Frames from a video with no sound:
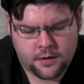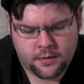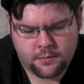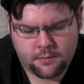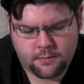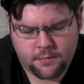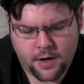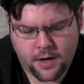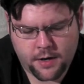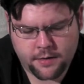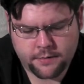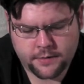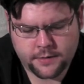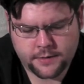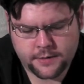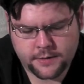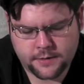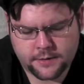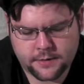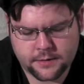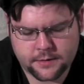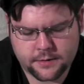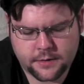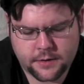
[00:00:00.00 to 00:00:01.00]
My
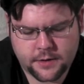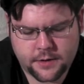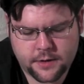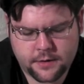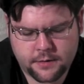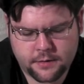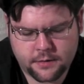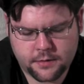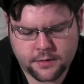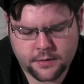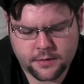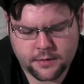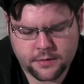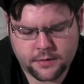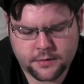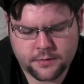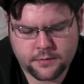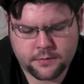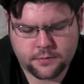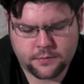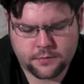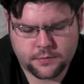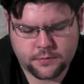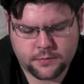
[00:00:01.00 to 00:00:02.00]
resistance here is,
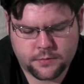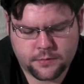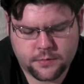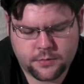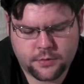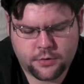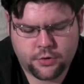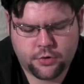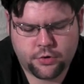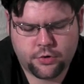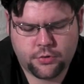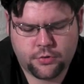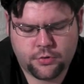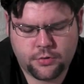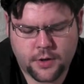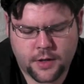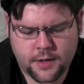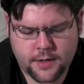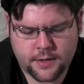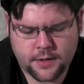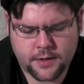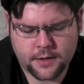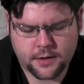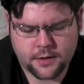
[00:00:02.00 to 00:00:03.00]
I
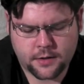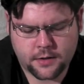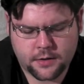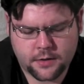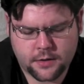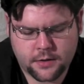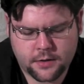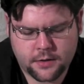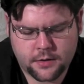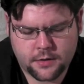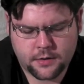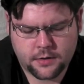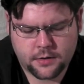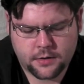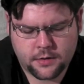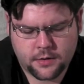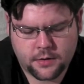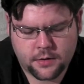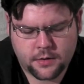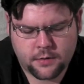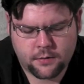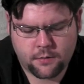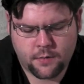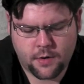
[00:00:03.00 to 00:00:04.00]
think,
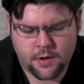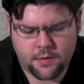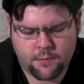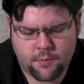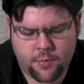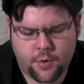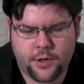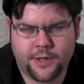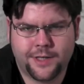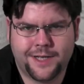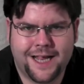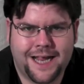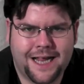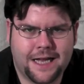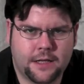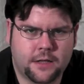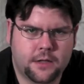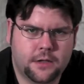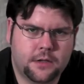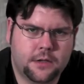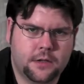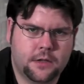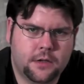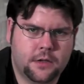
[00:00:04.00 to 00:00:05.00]
1.8
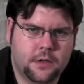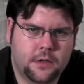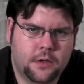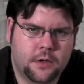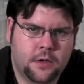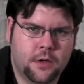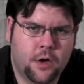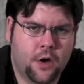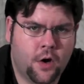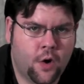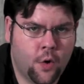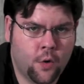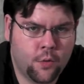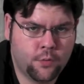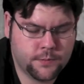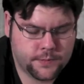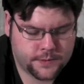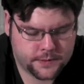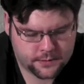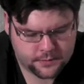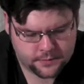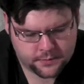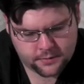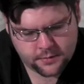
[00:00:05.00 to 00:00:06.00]

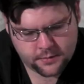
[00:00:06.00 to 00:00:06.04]
ohms,